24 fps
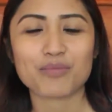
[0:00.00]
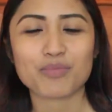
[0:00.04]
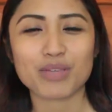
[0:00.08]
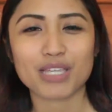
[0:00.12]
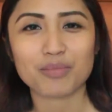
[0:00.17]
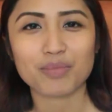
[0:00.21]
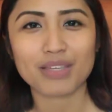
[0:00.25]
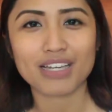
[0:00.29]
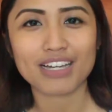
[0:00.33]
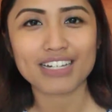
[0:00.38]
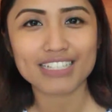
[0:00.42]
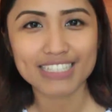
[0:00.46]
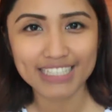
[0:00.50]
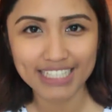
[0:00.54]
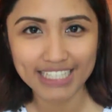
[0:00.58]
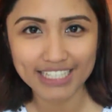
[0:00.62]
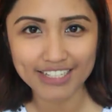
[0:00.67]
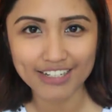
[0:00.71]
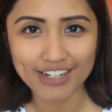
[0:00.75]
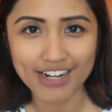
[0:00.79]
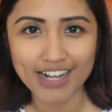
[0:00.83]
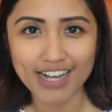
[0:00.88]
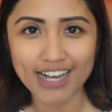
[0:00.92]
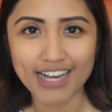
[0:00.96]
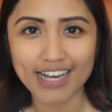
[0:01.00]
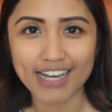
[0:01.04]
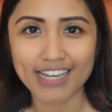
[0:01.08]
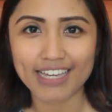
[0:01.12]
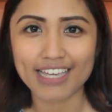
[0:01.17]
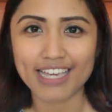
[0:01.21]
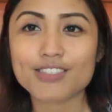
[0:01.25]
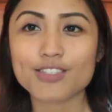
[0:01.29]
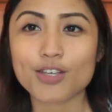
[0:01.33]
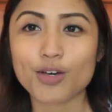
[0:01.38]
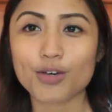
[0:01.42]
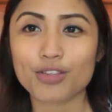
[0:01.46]
made me ugly
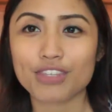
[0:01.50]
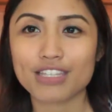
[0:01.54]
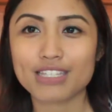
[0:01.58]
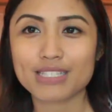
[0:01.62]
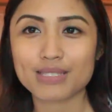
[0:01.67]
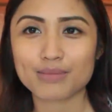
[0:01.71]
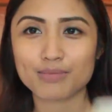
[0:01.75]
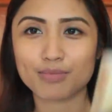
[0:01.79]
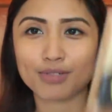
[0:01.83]
cry. So this